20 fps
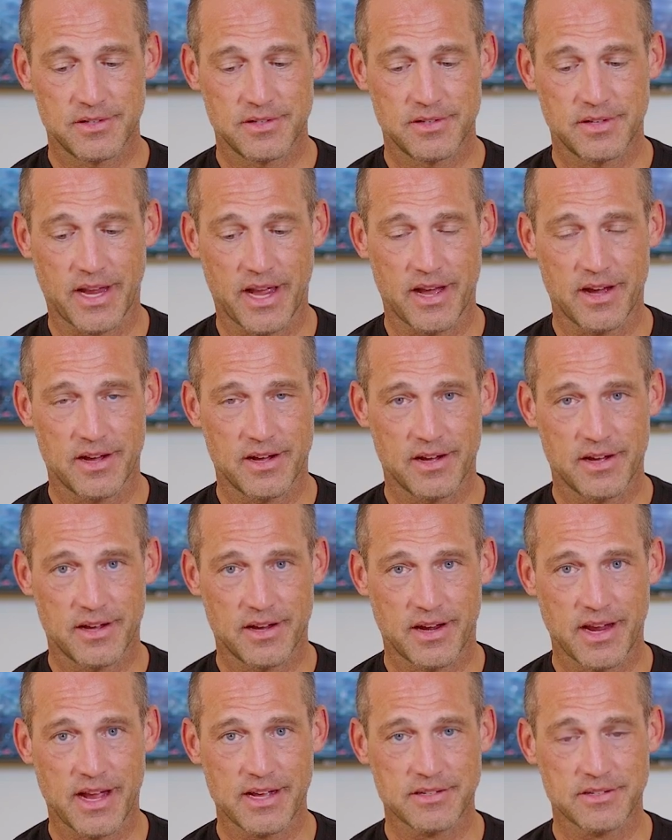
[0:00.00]
Yeah,
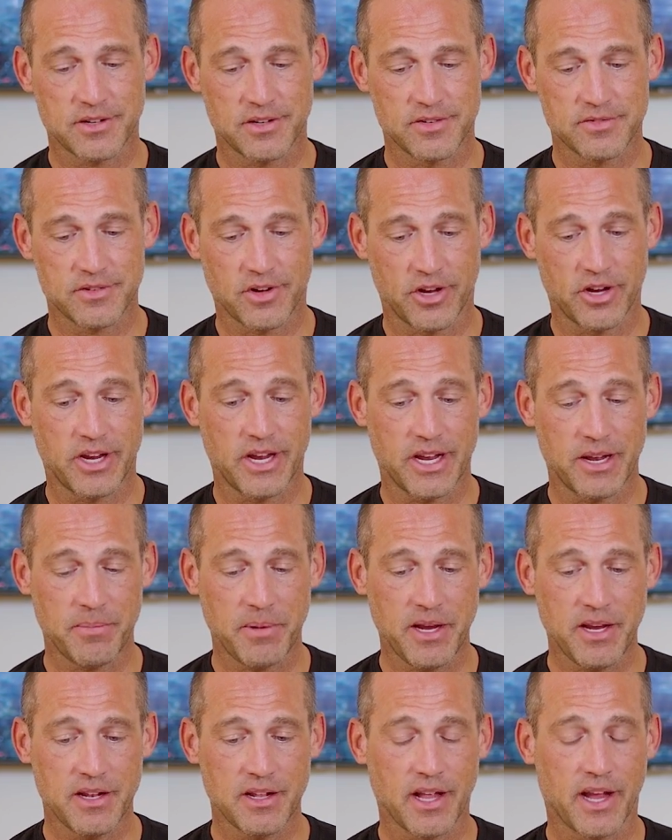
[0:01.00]
gas stoves. Are you kidding
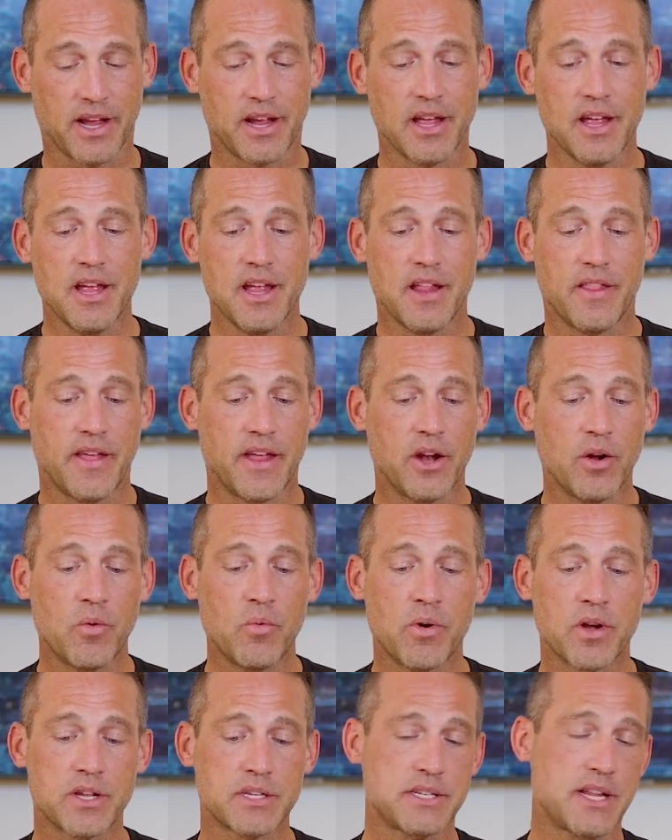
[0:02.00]
me? Like, they don't
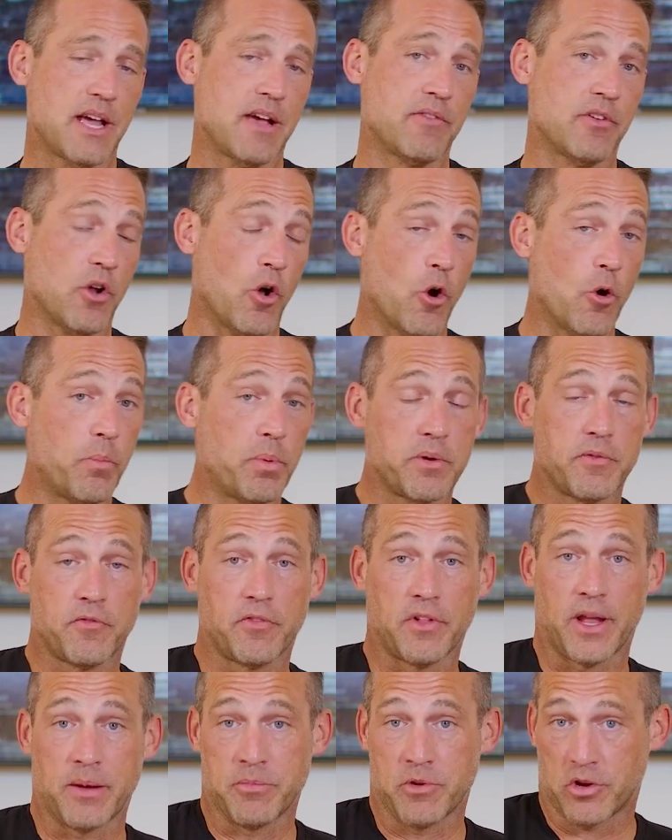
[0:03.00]
want us to have an open
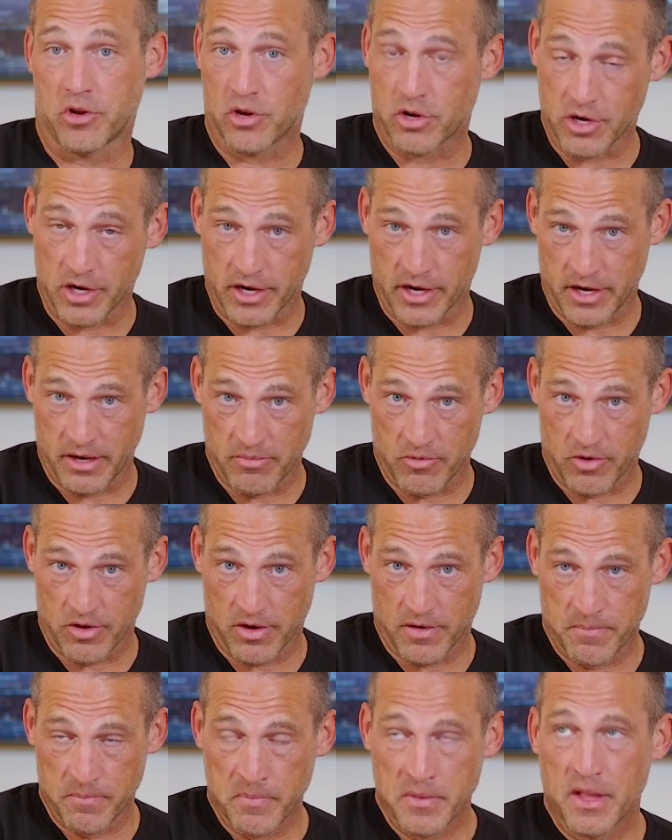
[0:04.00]
flame to cook on
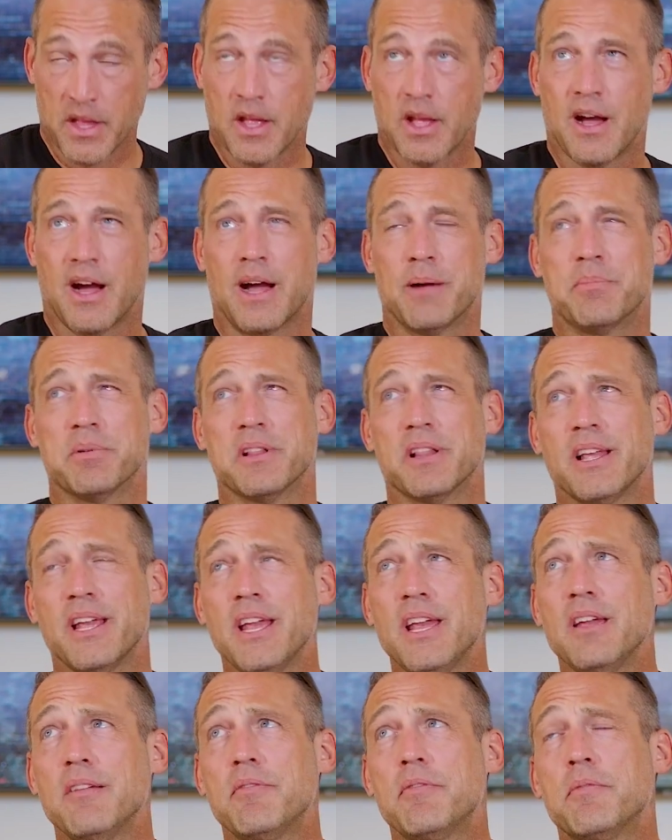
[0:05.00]
anymore. I
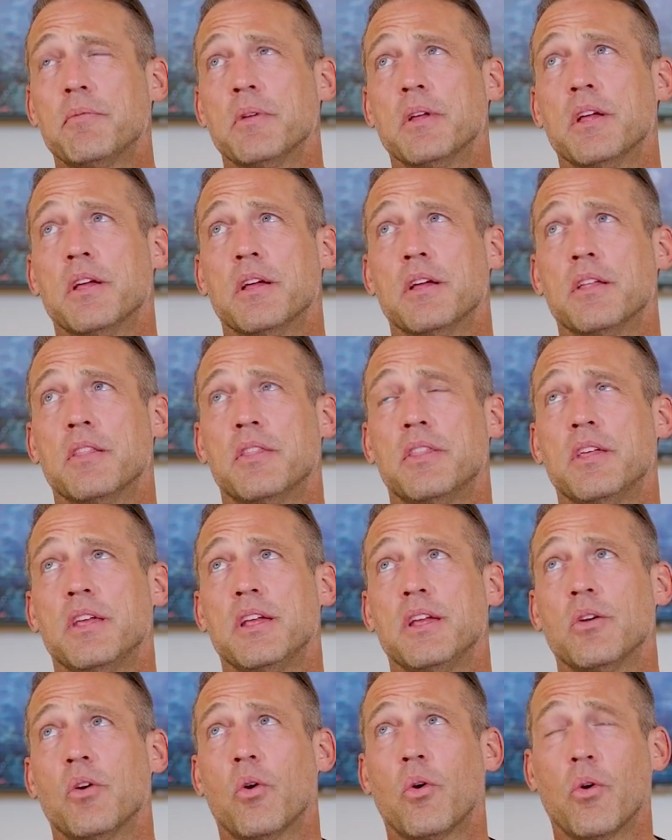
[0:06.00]
believe
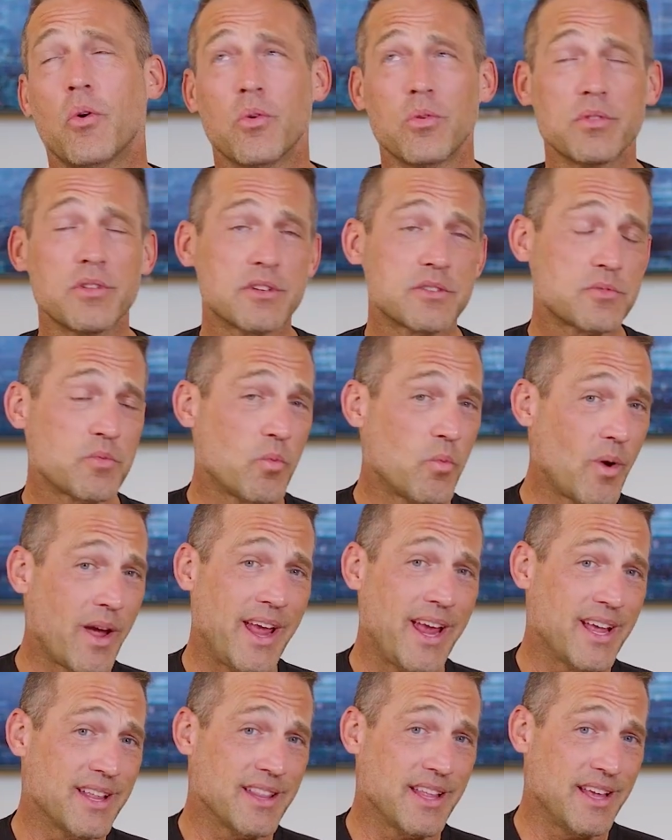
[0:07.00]
the oldest
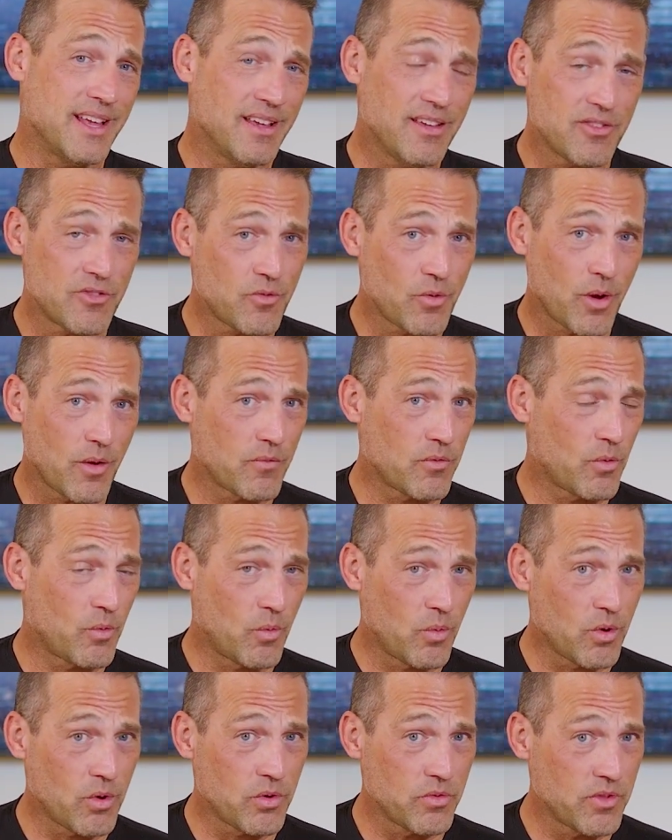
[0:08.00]
way in the history of the
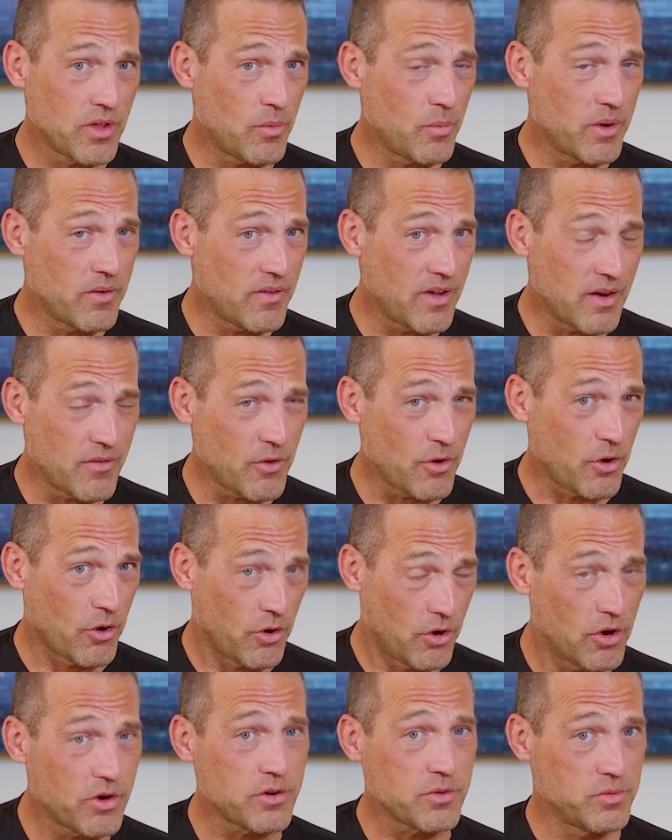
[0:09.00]
world that we've ever
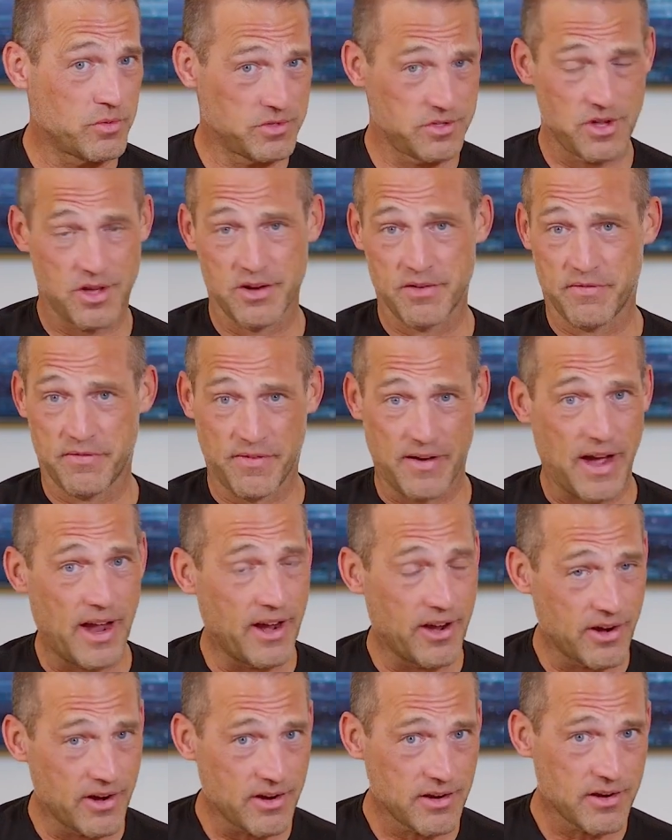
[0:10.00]
cooked was on
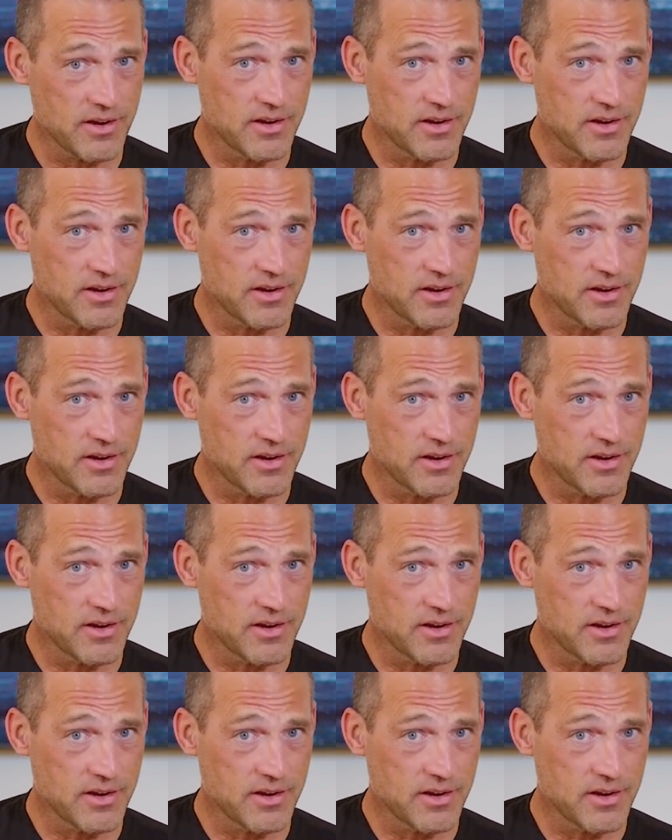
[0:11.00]
fire.